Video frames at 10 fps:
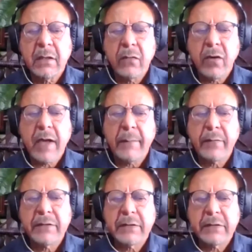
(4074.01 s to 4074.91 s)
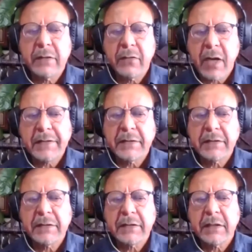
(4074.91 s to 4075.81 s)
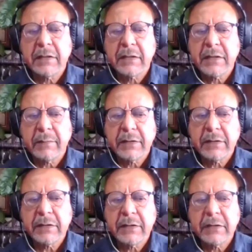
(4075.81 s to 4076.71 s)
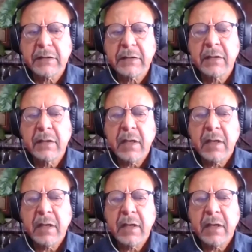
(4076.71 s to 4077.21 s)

what happens in the dry season and summer season.